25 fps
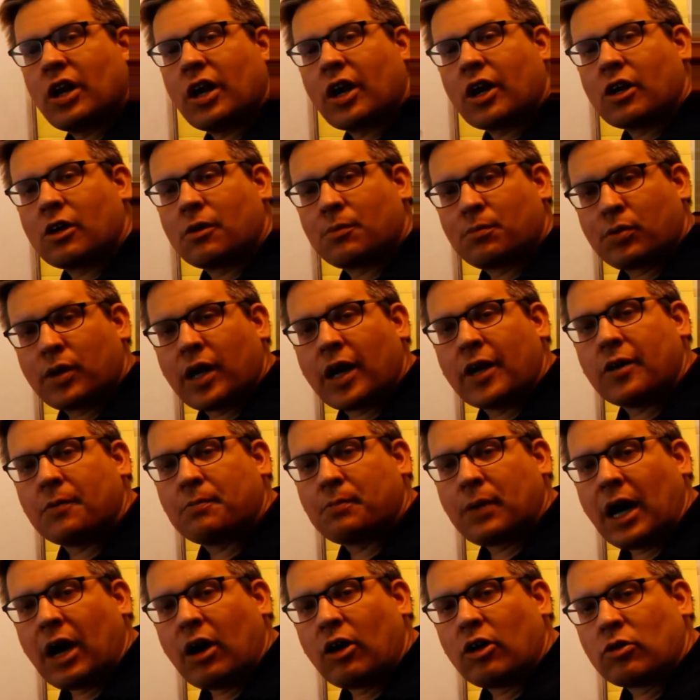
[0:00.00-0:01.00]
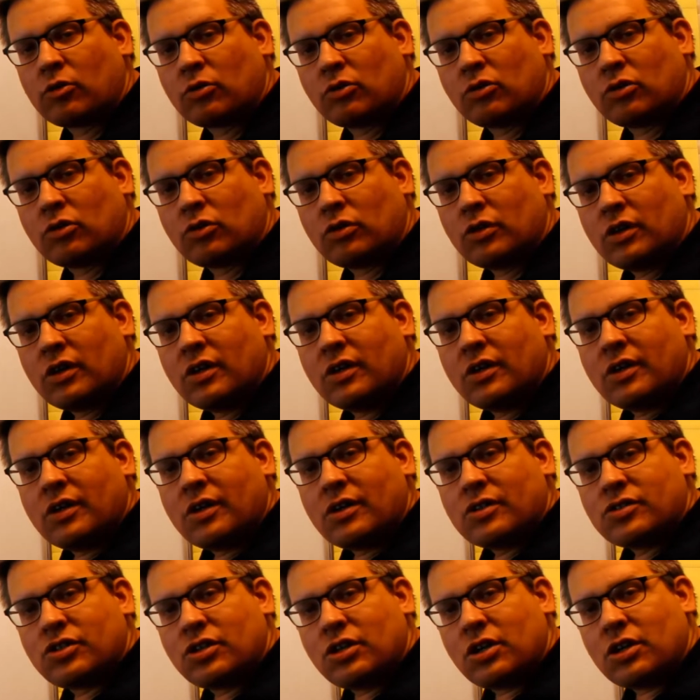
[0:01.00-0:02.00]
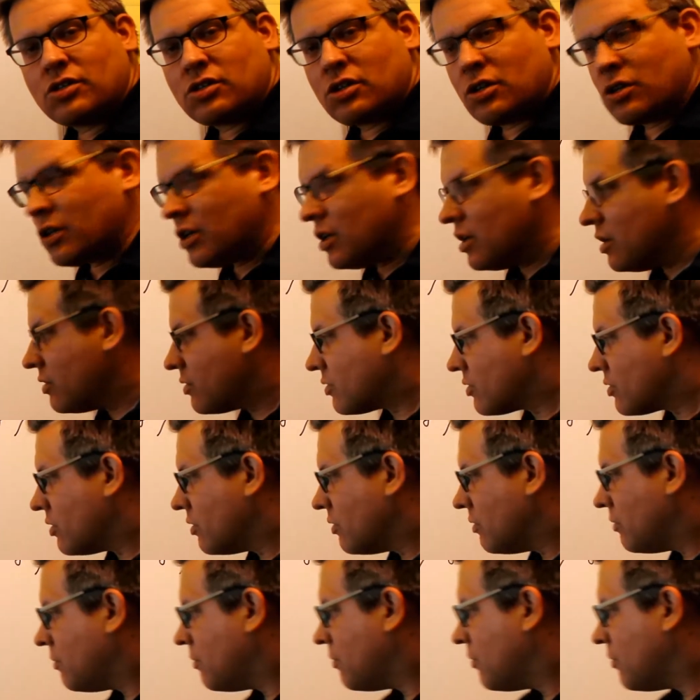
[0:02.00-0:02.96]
then I can apply the power rule to each of these